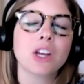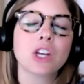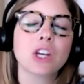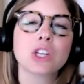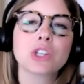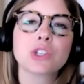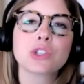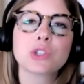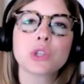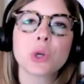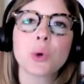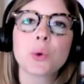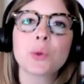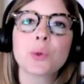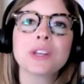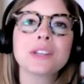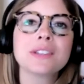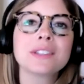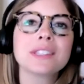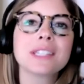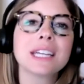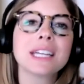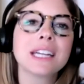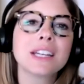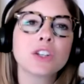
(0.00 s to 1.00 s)
So
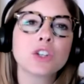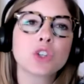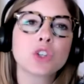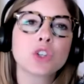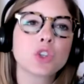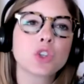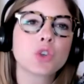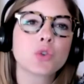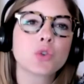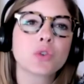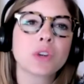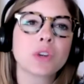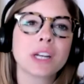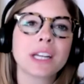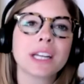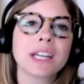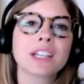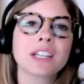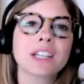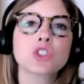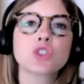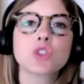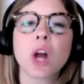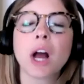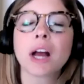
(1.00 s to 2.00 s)
this inner
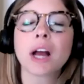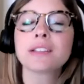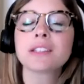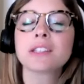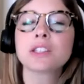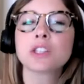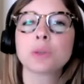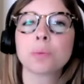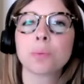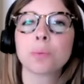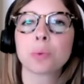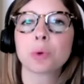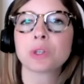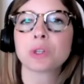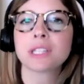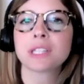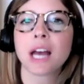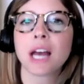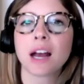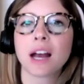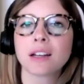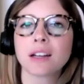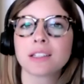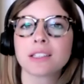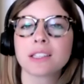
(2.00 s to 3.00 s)
critic tries to
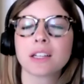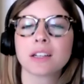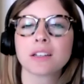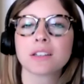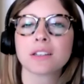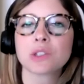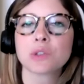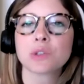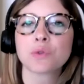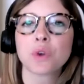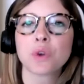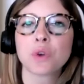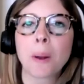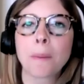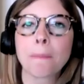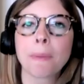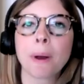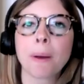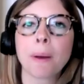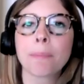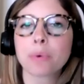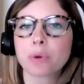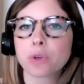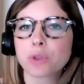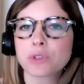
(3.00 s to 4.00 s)
protect us from
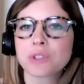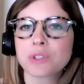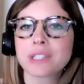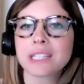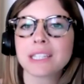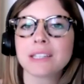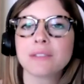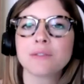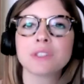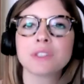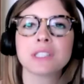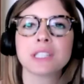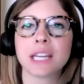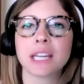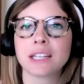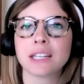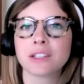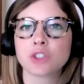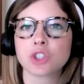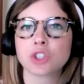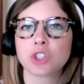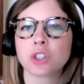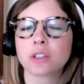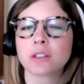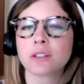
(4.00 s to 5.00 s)
a perceived
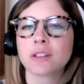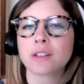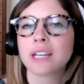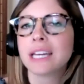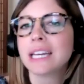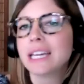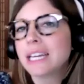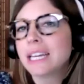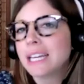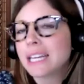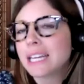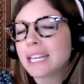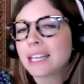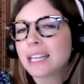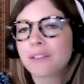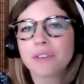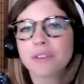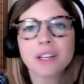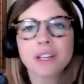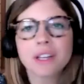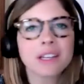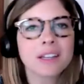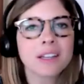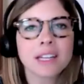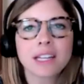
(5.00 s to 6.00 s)
danger,
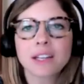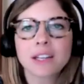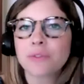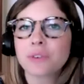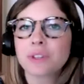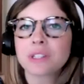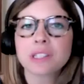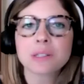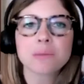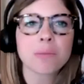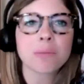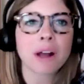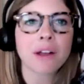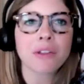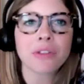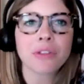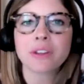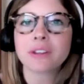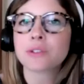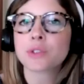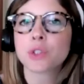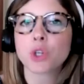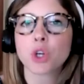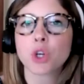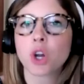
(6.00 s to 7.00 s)
even if its
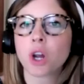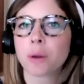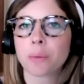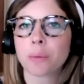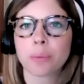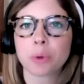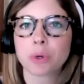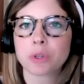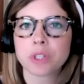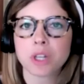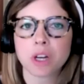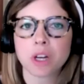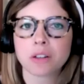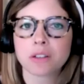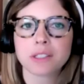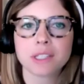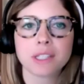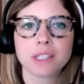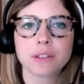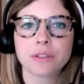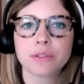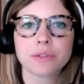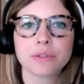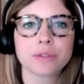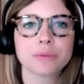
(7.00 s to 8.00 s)
methods are
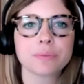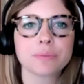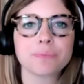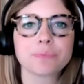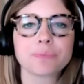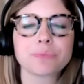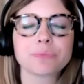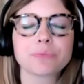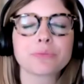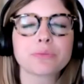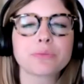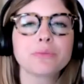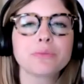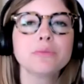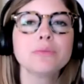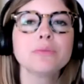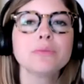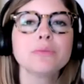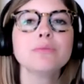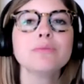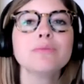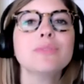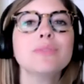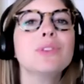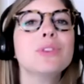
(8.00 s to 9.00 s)
unproductive.
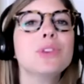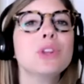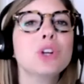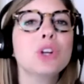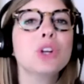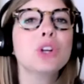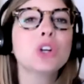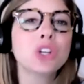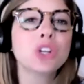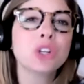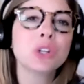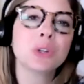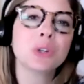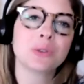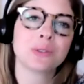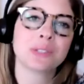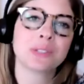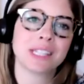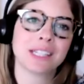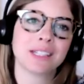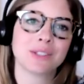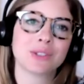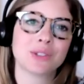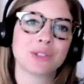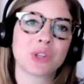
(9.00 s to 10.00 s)
The good news
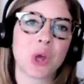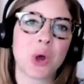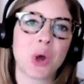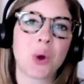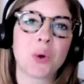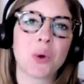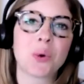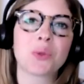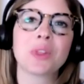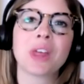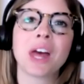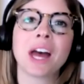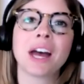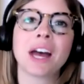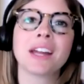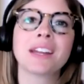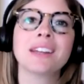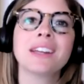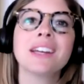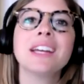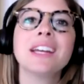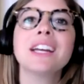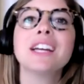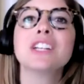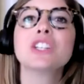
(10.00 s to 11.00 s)
is, though, that
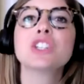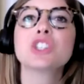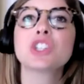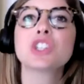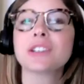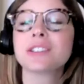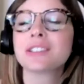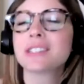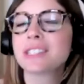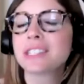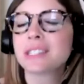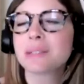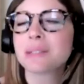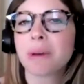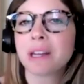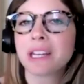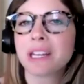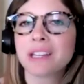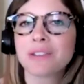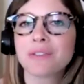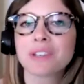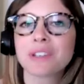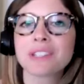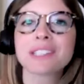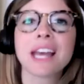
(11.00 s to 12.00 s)
just as
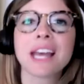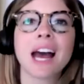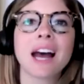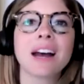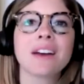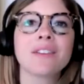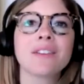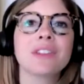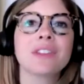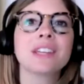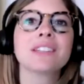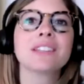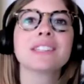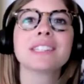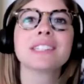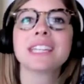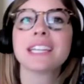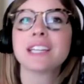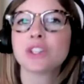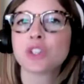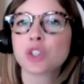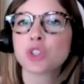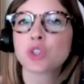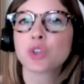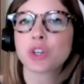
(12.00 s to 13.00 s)
many of us have this
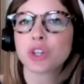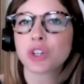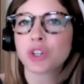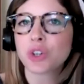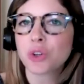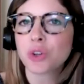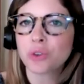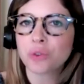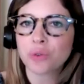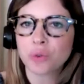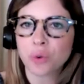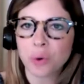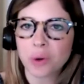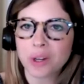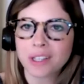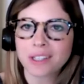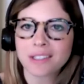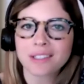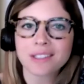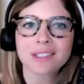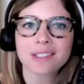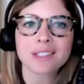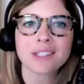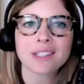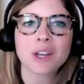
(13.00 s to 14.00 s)
inner critical
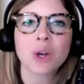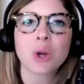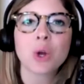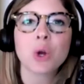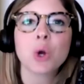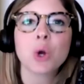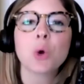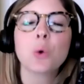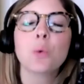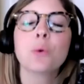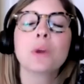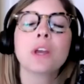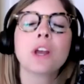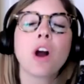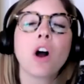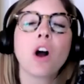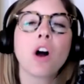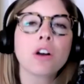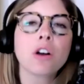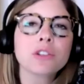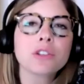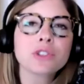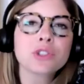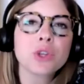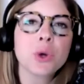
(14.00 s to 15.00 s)
voice, we
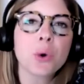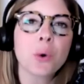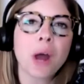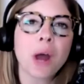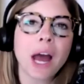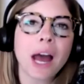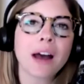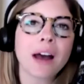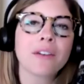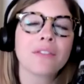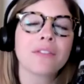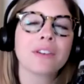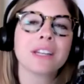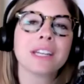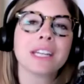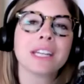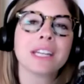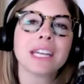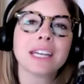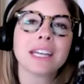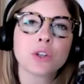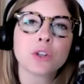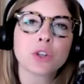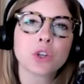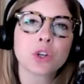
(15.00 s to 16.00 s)
also have an
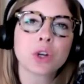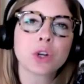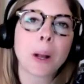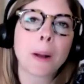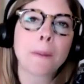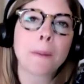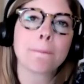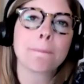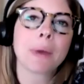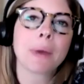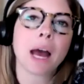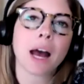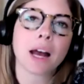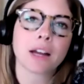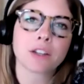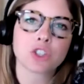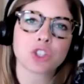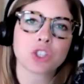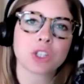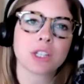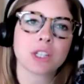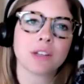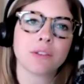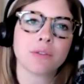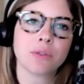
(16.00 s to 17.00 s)
inner
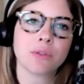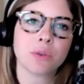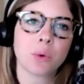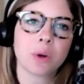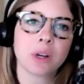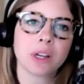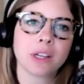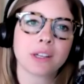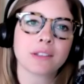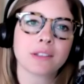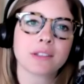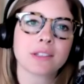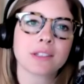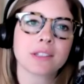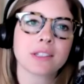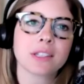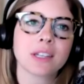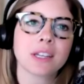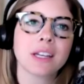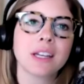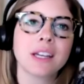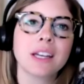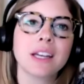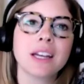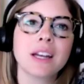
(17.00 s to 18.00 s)
compassionate voice.
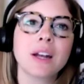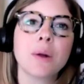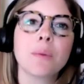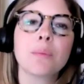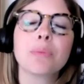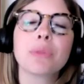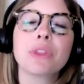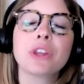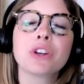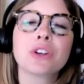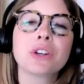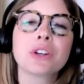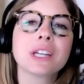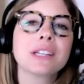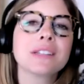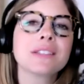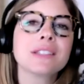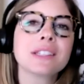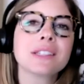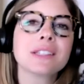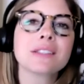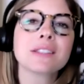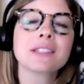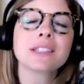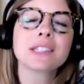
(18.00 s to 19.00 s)
There is
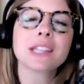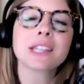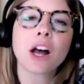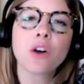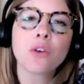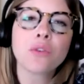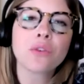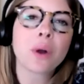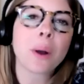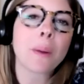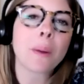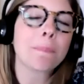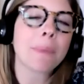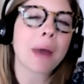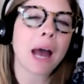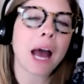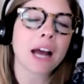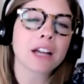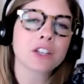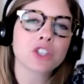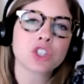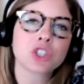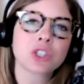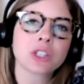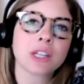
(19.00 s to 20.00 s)
a
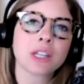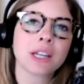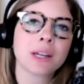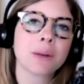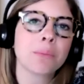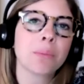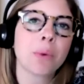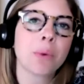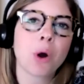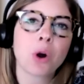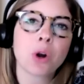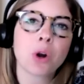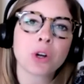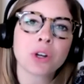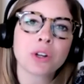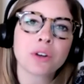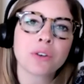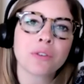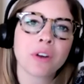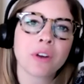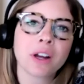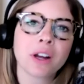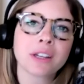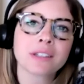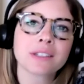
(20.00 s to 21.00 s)
self-compassionate part
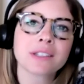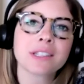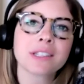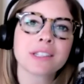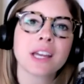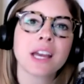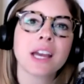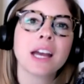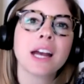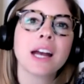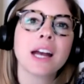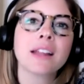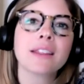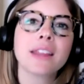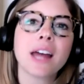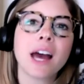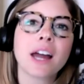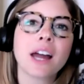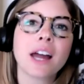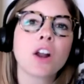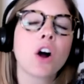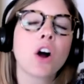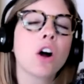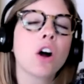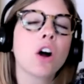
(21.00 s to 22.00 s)
of us
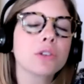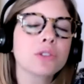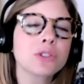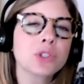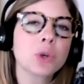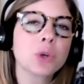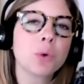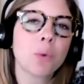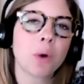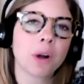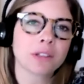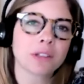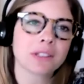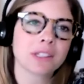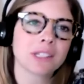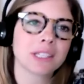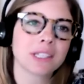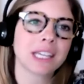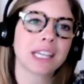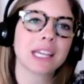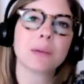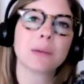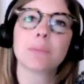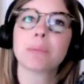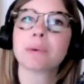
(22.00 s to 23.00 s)
that also wants to
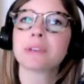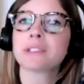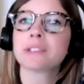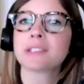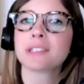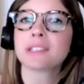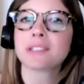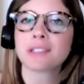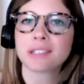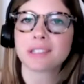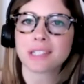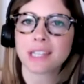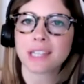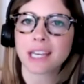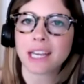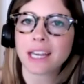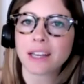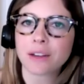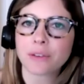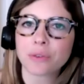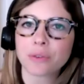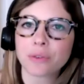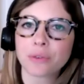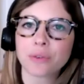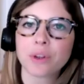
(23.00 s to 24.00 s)
keep us
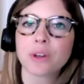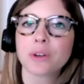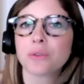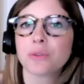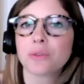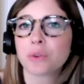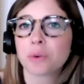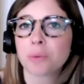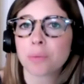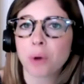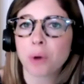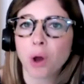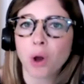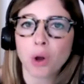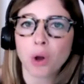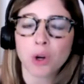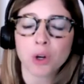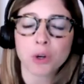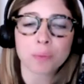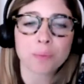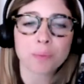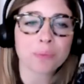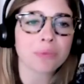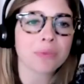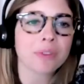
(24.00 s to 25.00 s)
safe from
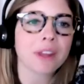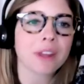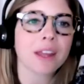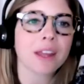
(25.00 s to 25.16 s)
harm.